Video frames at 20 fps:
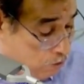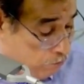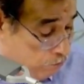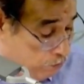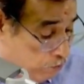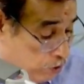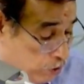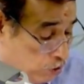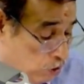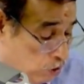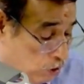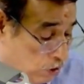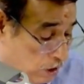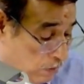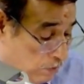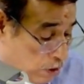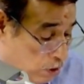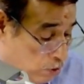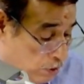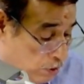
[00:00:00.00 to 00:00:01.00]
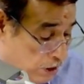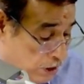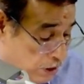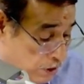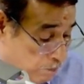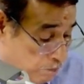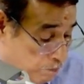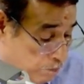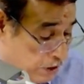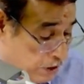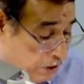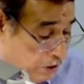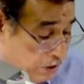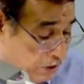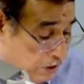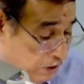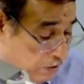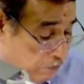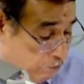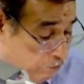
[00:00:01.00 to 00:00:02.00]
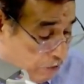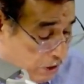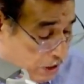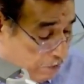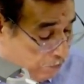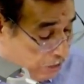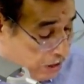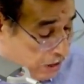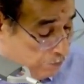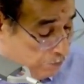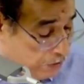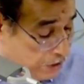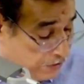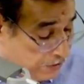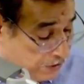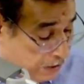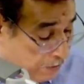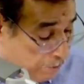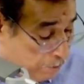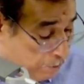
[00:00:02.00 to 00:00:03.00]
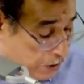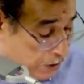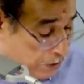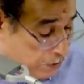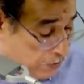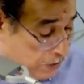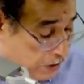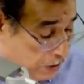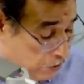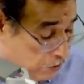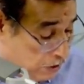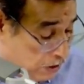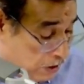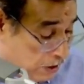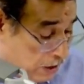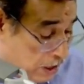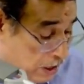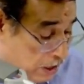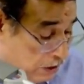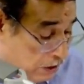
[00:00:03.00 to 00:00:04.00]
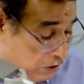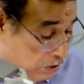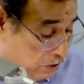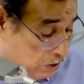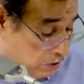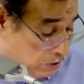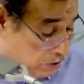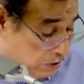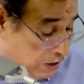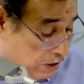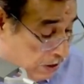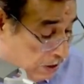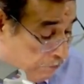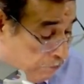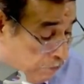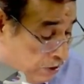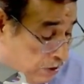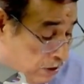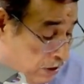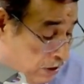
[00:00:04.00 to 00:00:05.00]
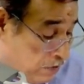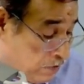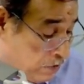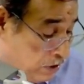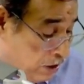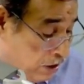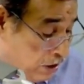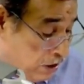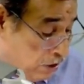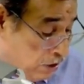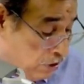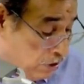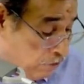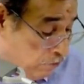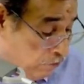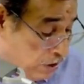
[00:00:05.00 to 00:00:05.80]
We will talk about it, but we have kept a separate section regarding deferred consideration.